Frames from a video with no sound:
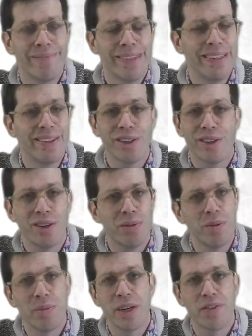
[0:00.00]
and don't
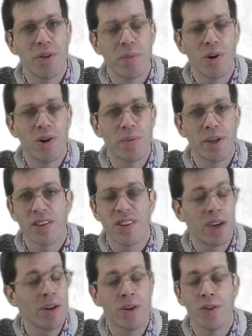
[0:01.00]
comment me if I'm wrong, because
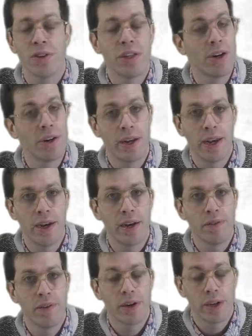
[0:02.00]
I honestly don't care,
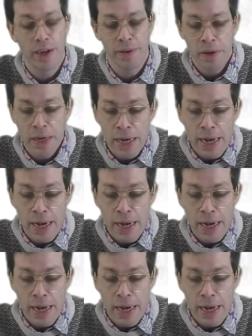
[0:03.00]
okay?